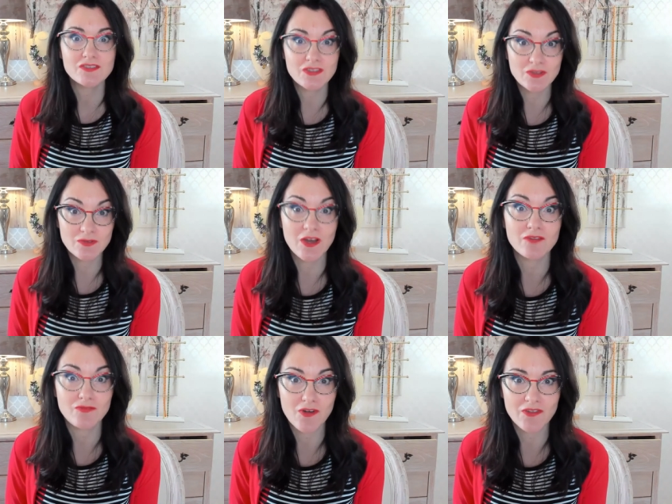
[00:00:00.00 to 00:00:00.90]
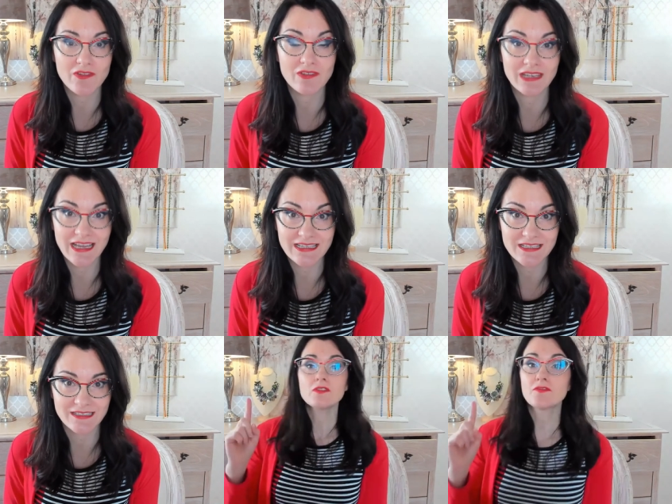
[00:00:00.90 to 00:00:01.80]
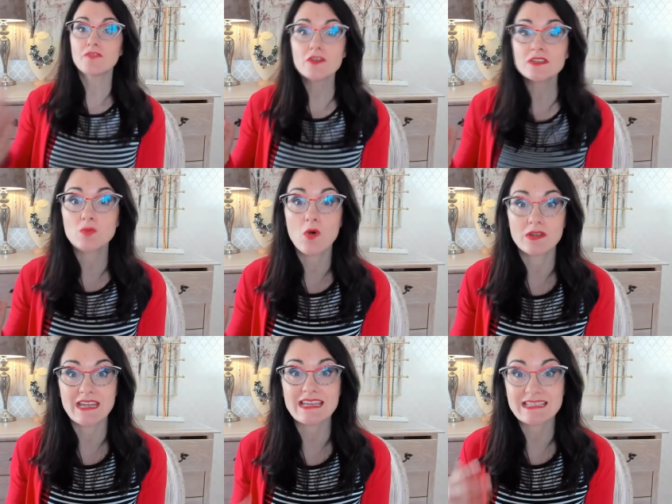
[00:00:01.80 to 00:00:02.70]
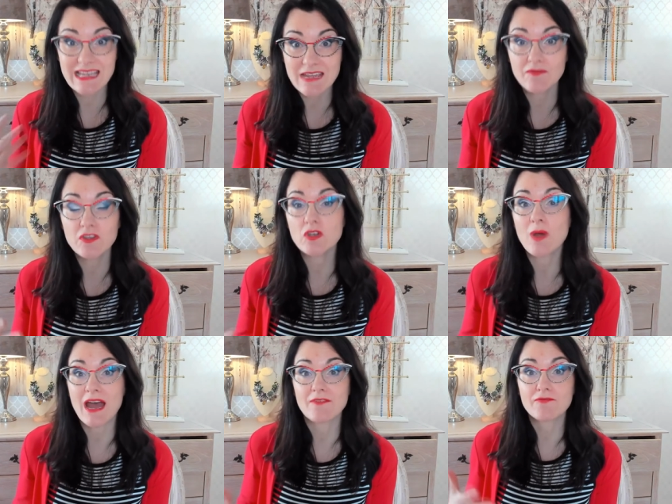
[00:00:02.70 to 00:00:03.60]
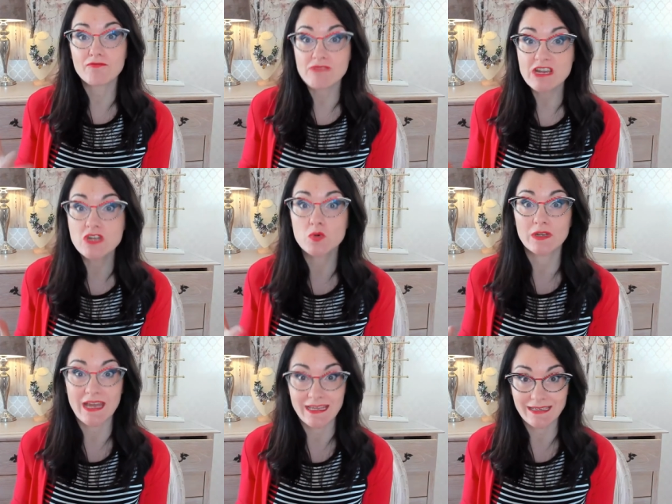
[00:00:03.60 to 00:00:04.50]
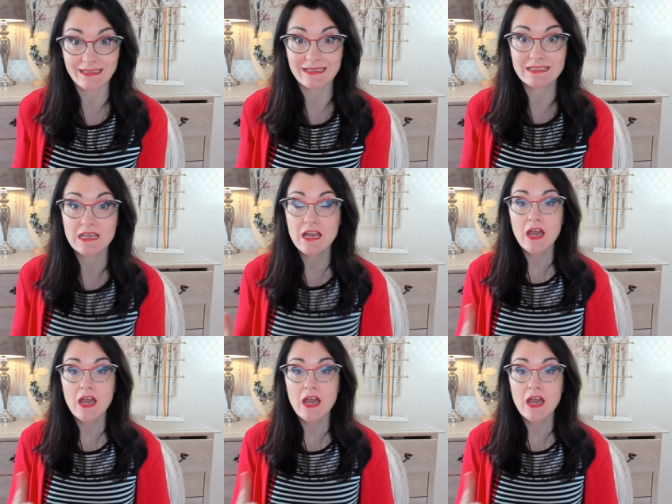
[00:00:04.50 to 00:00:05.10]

sooner rather than later. The first one is if you have frequent headaches.